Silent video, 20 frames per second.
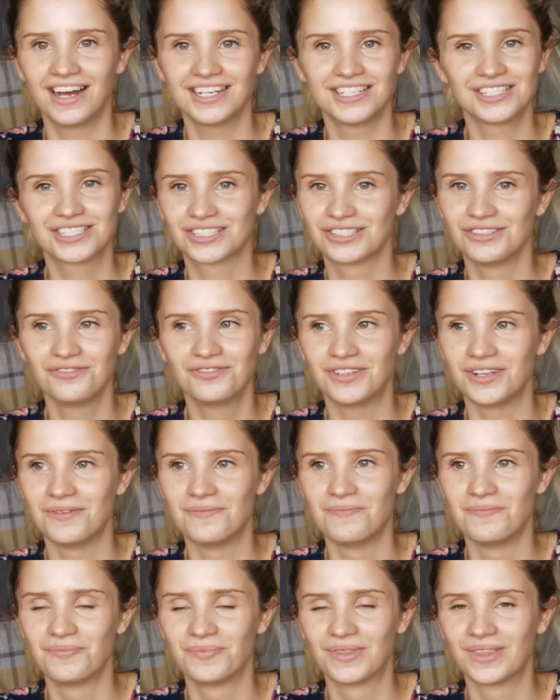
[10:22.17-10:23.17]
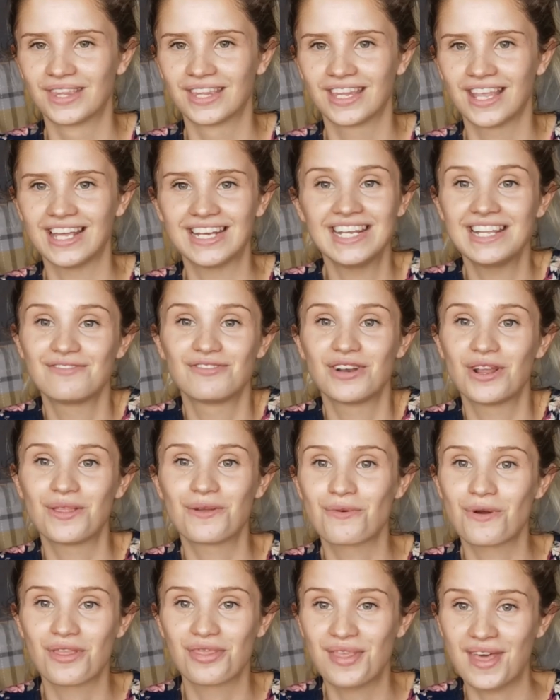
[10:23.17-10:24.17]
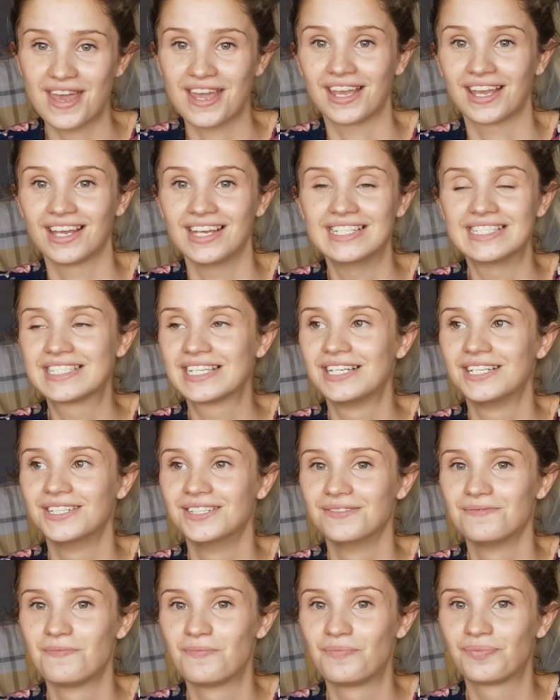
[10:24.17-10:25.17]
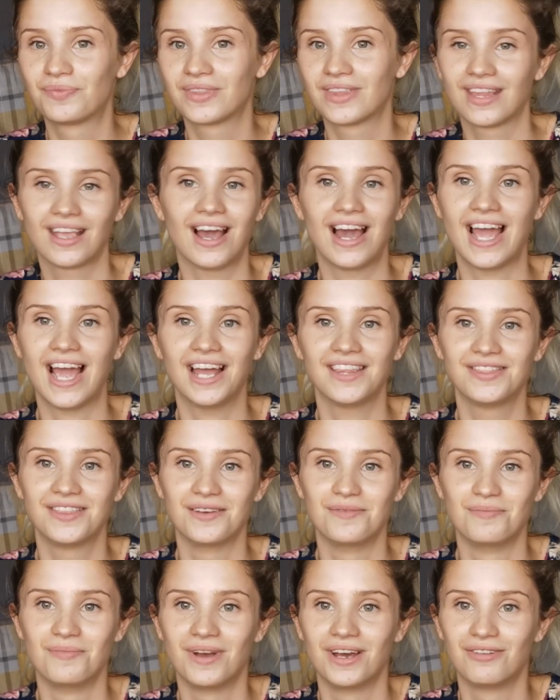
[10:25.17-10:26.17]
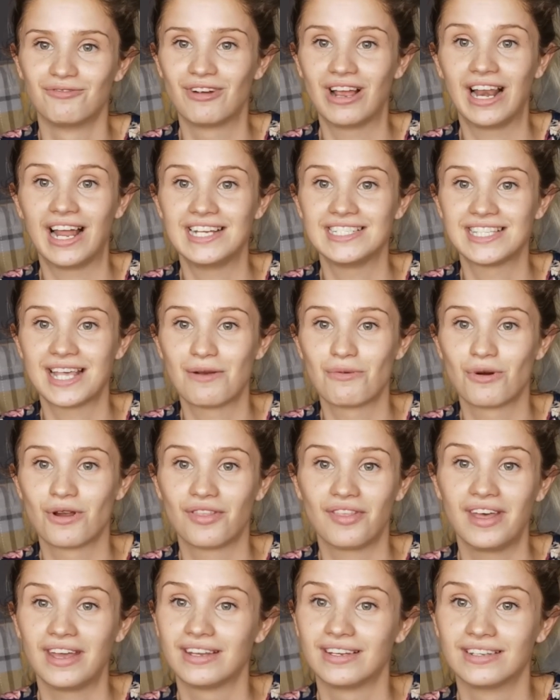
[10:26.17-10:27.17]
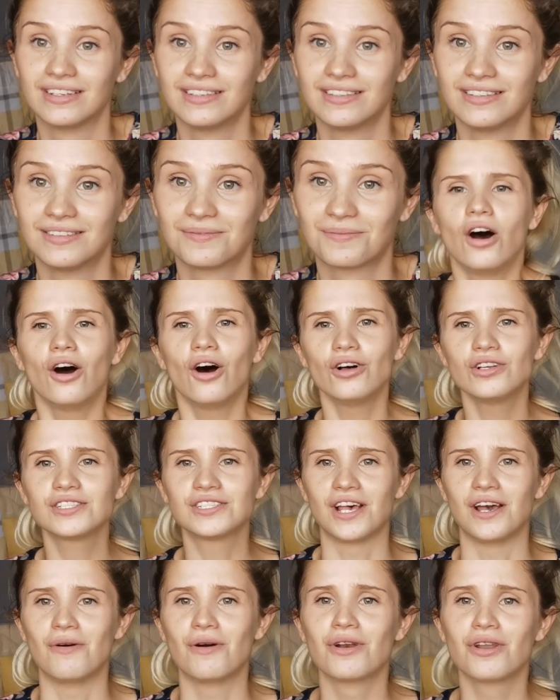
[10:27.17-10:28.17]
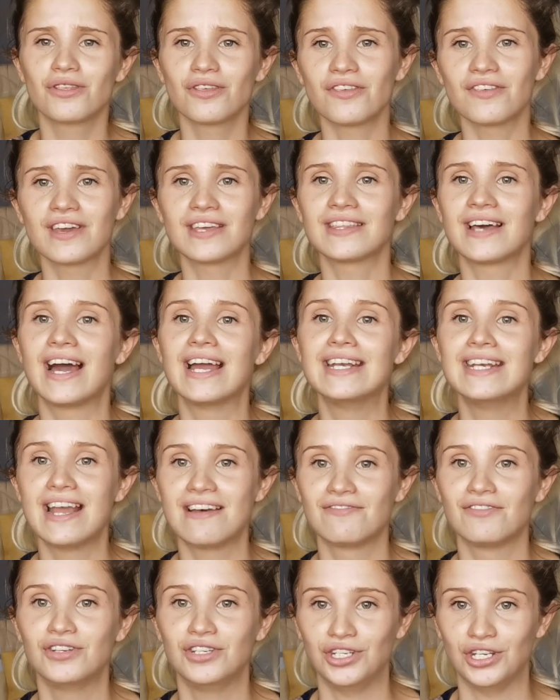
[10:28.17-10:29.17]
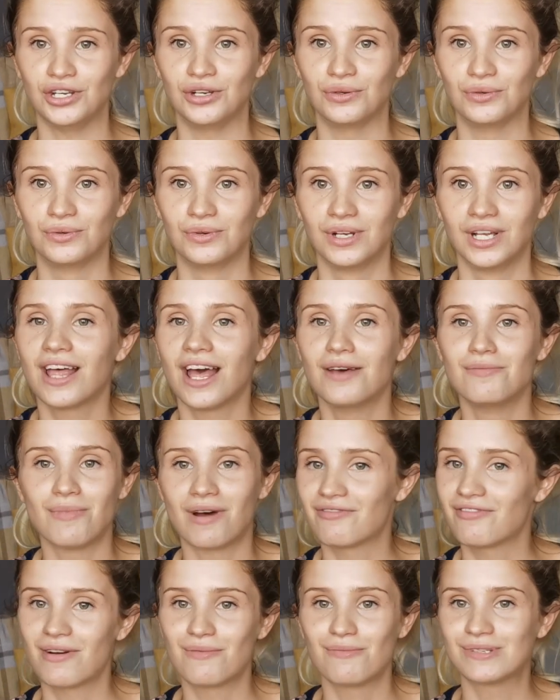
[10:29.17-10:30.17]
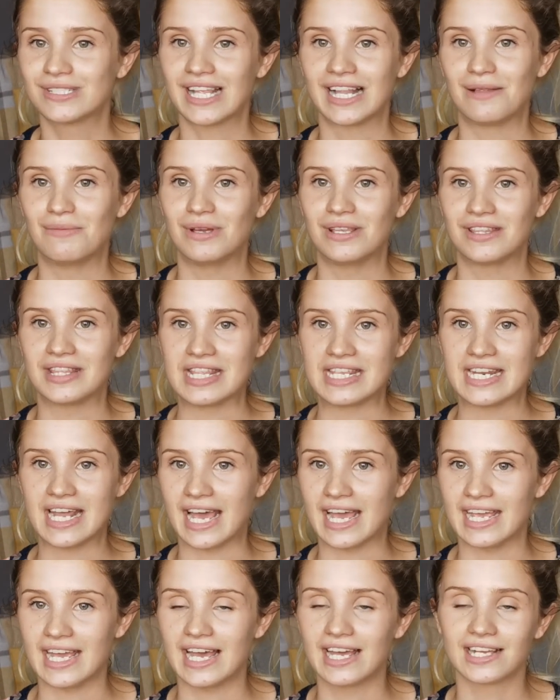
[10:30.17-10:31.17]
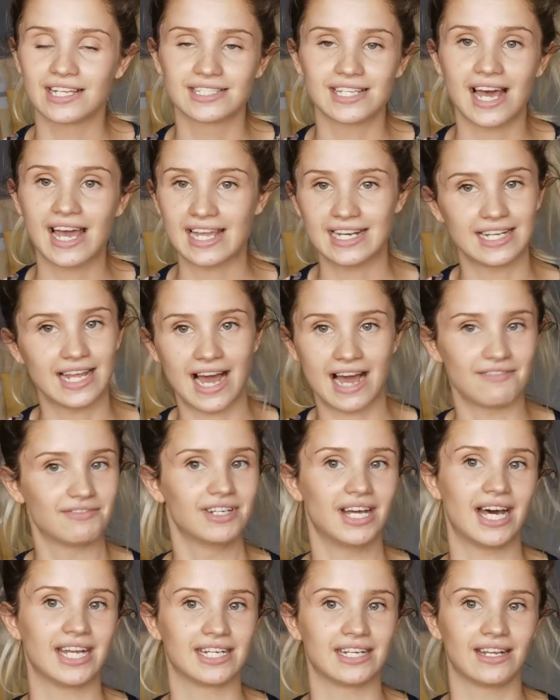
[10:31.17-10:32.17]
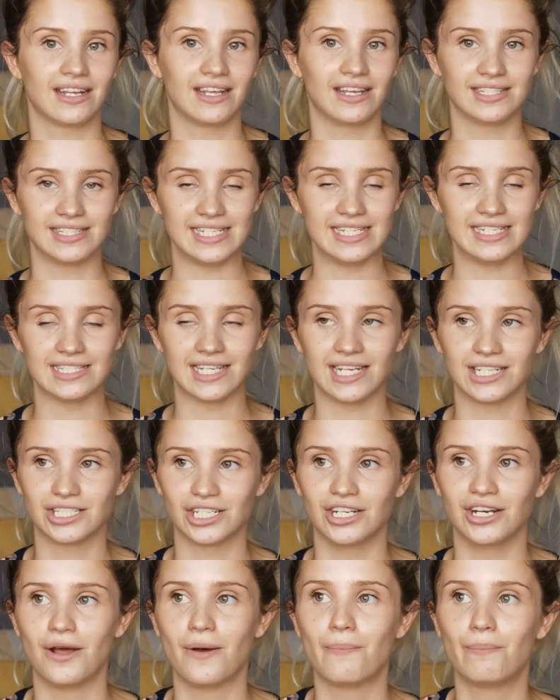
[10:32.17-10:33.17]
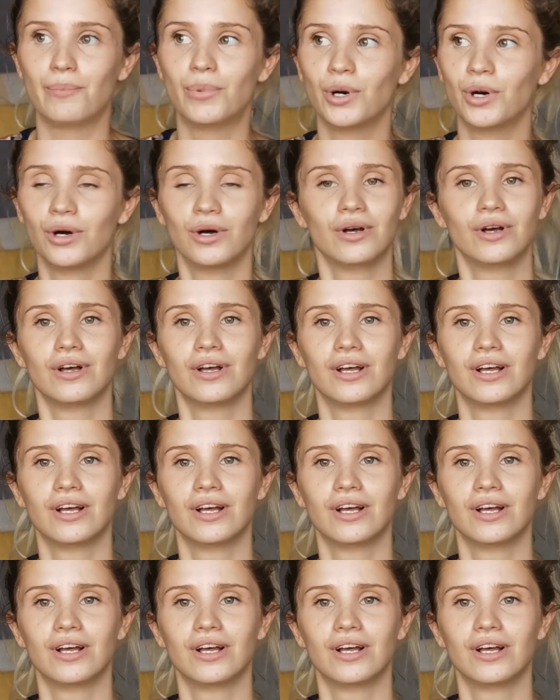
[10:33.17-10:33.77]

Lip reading: I just loved them. I didn't even know they were a thing until I had them and realised they were a thing. Also, another thing that I never knew, and my friend was telling me the other day, because I haven't had a C-section, but